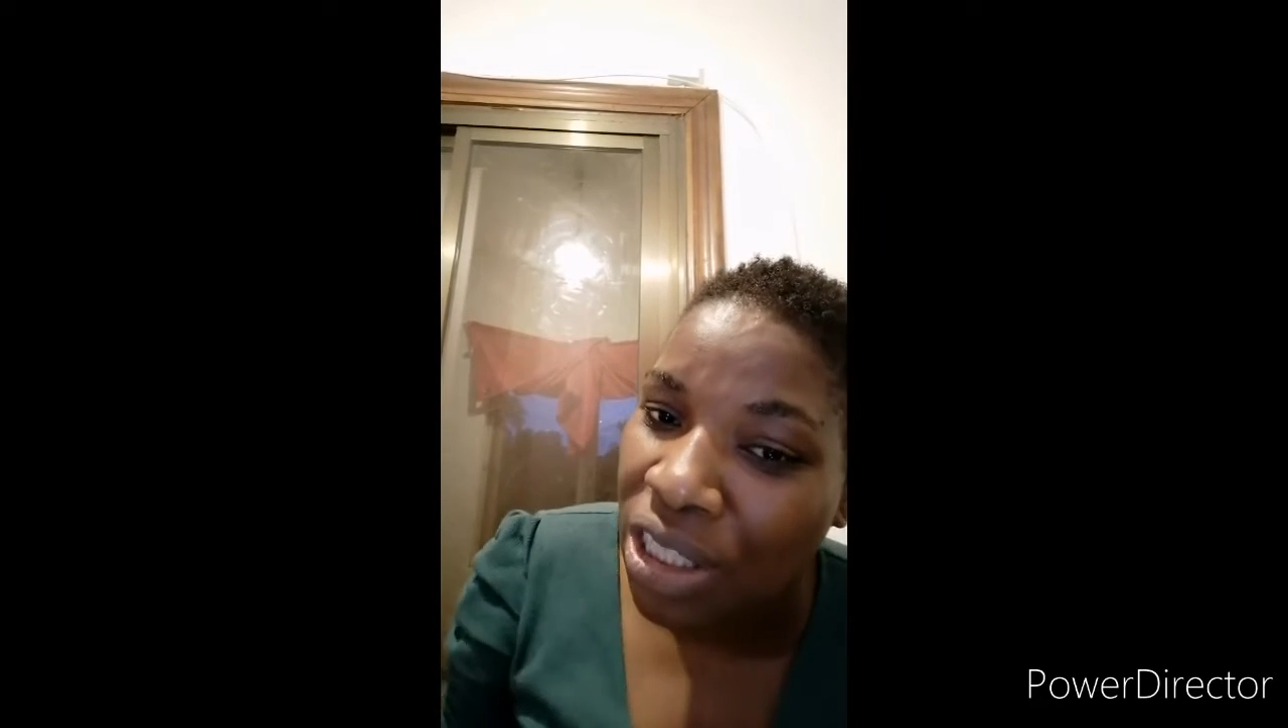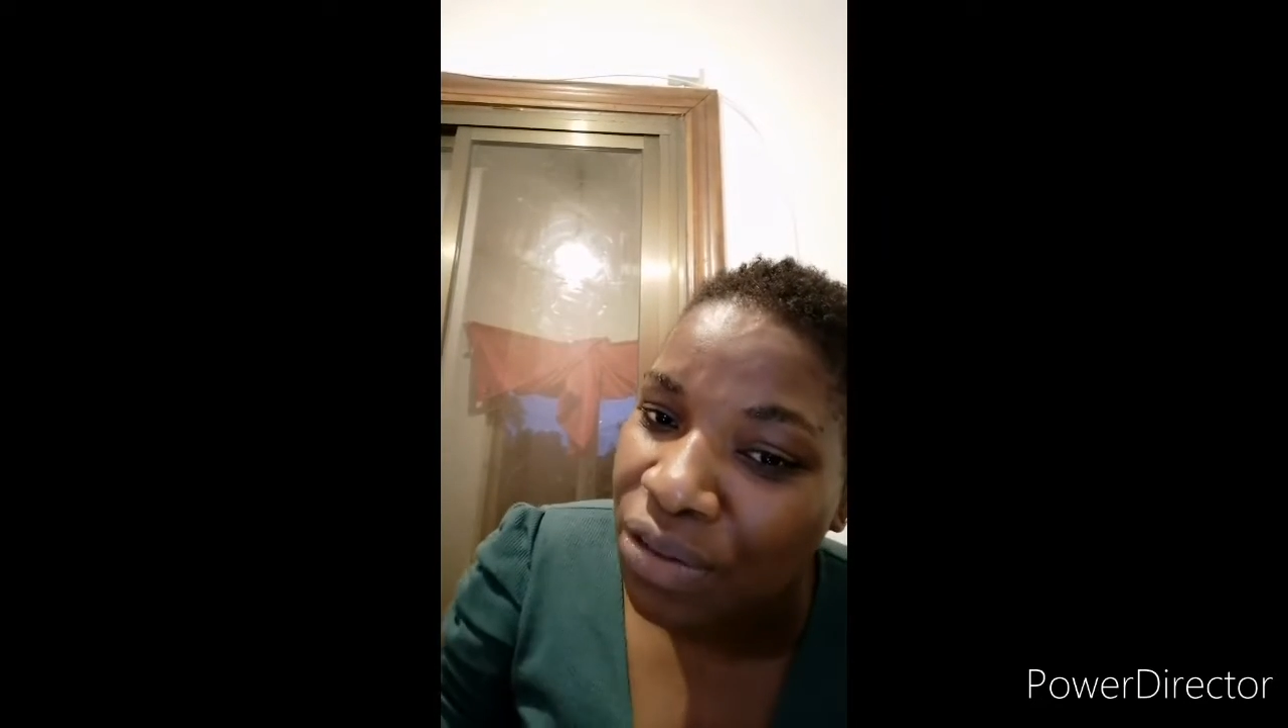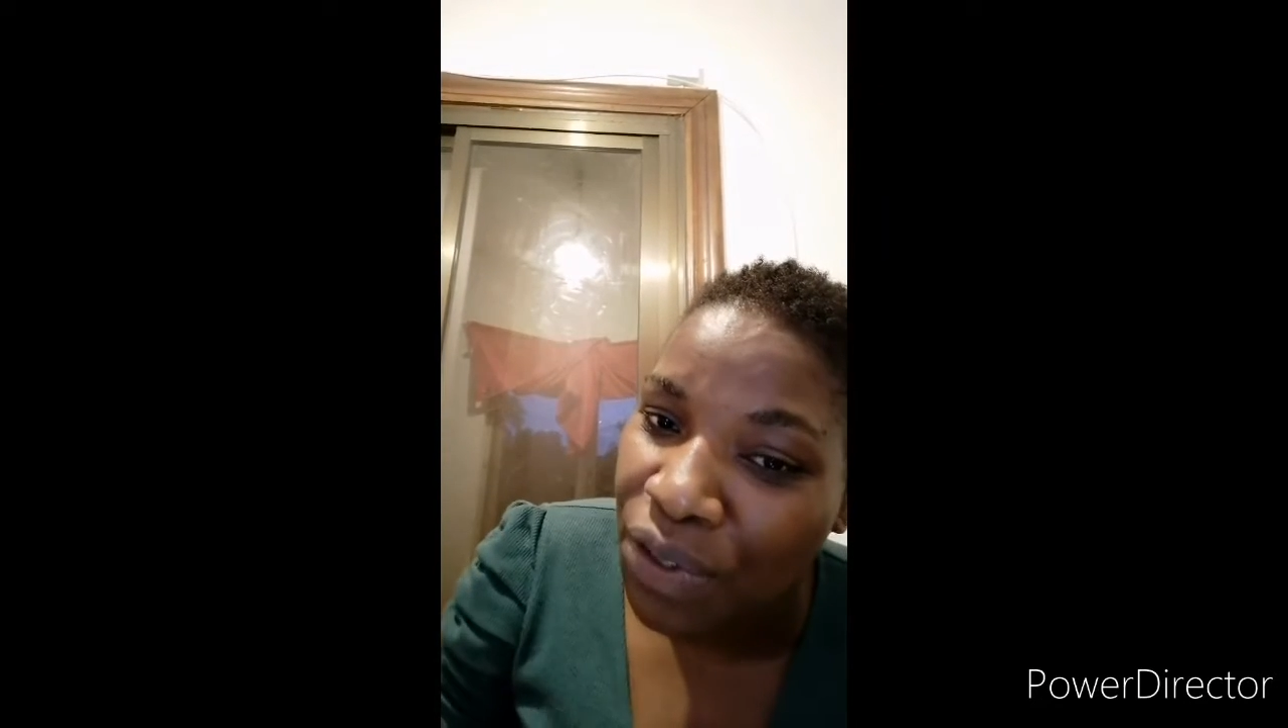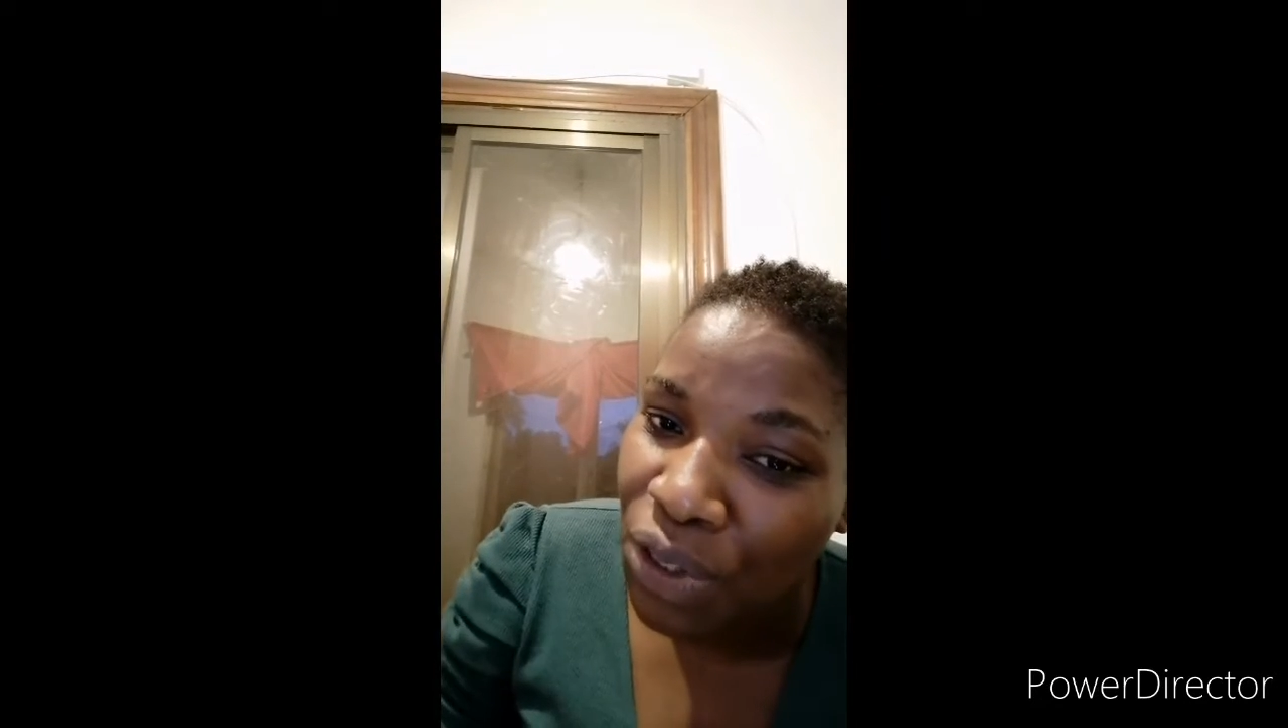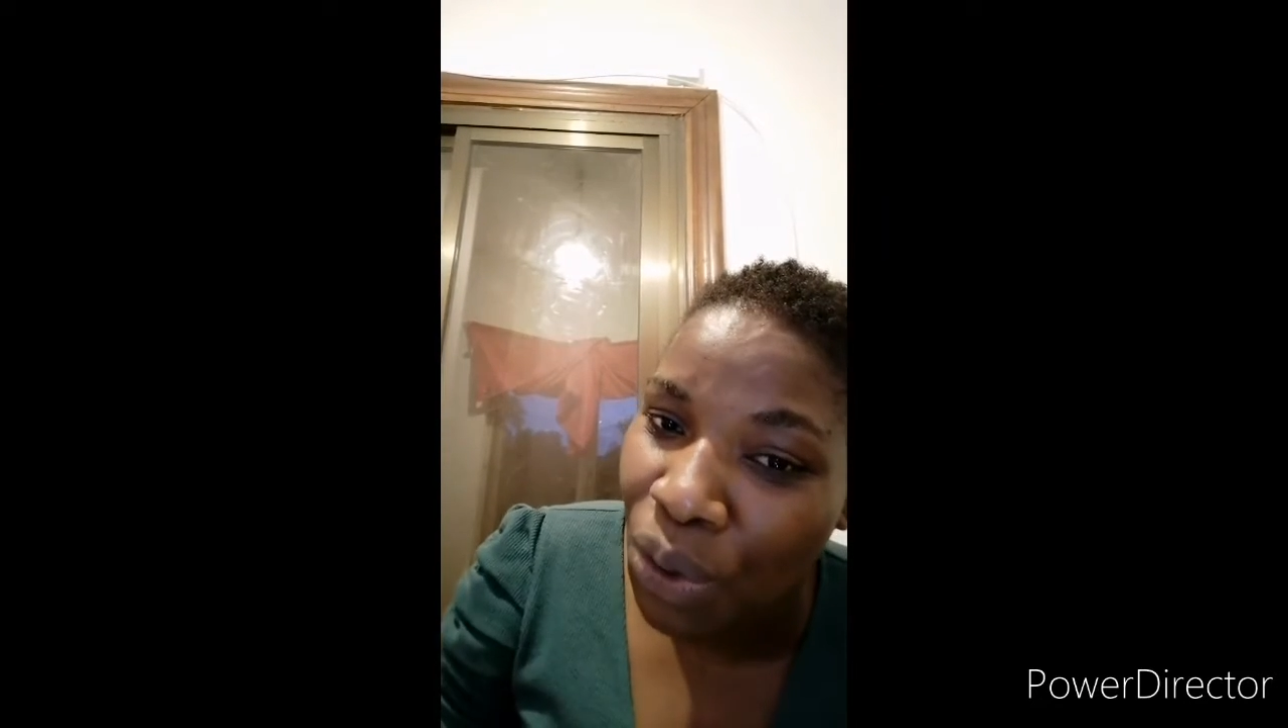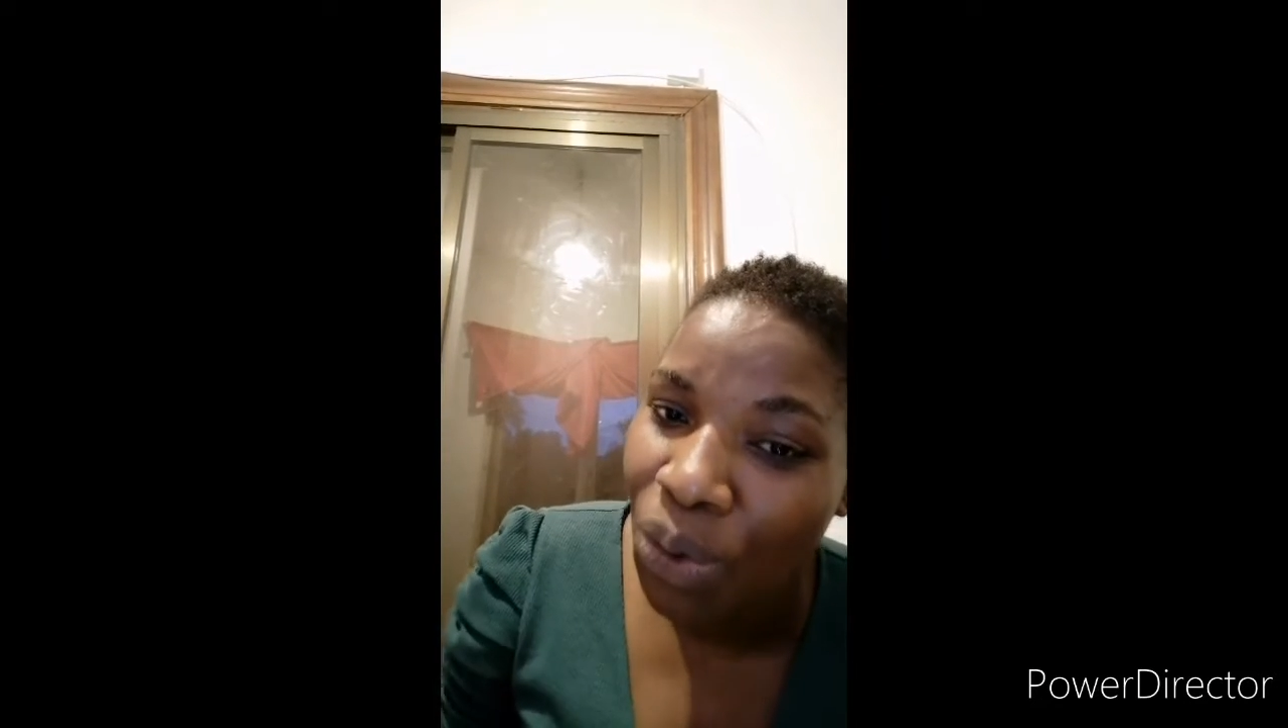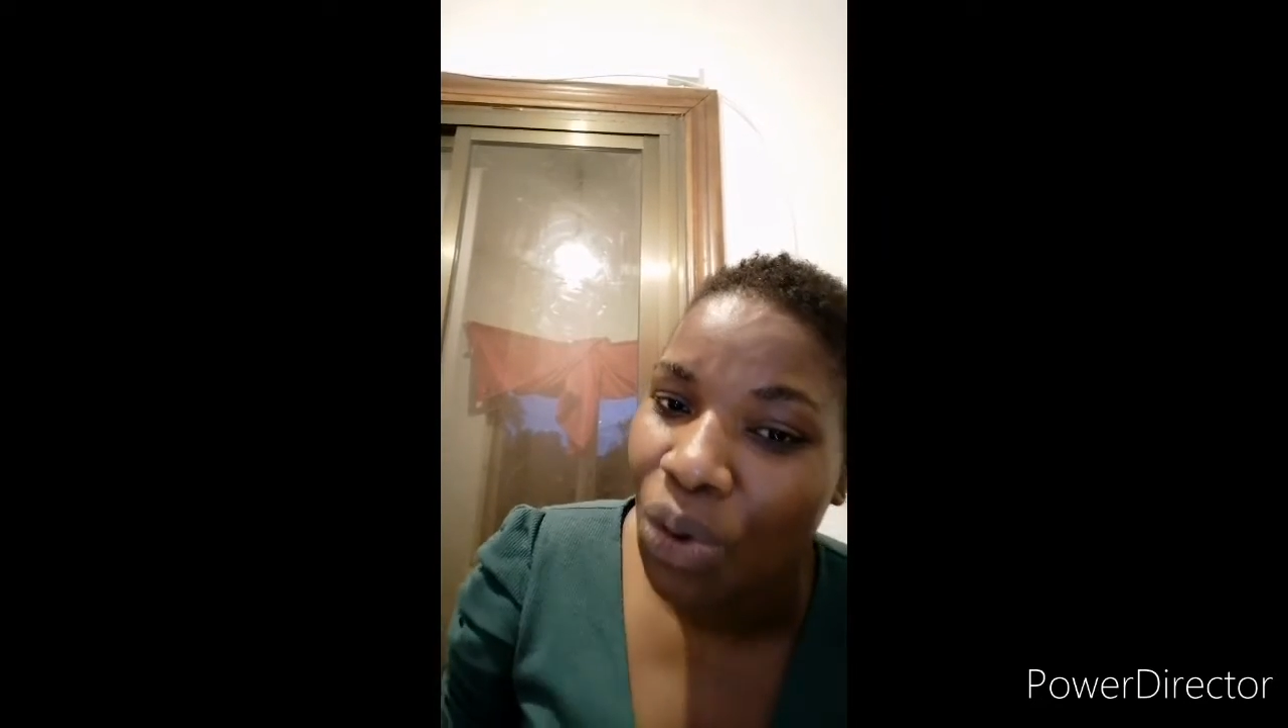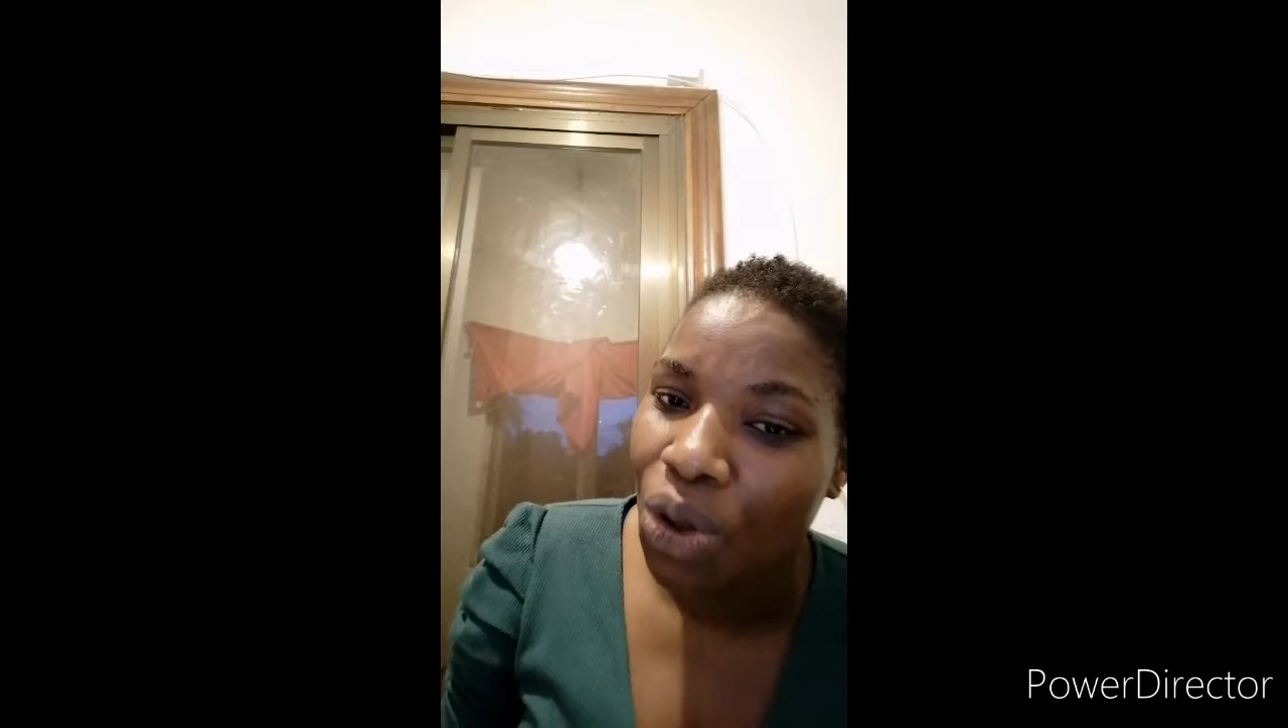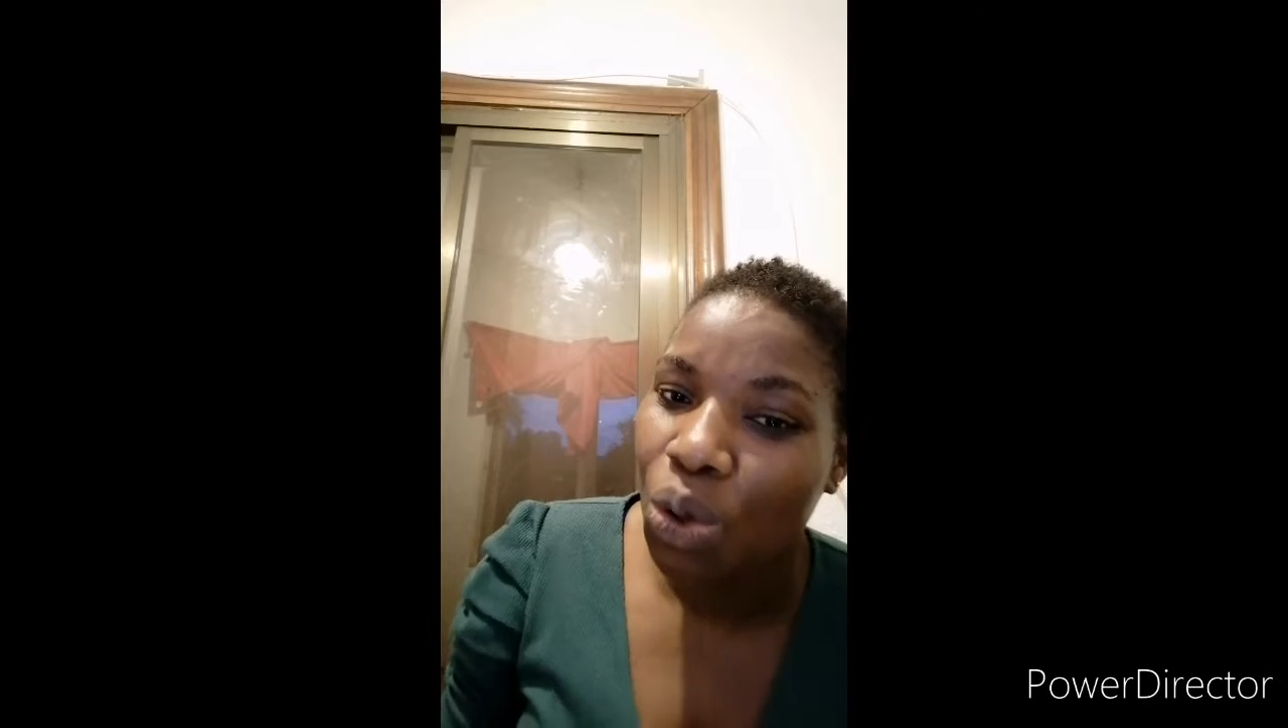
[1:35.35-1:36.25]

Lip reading: this video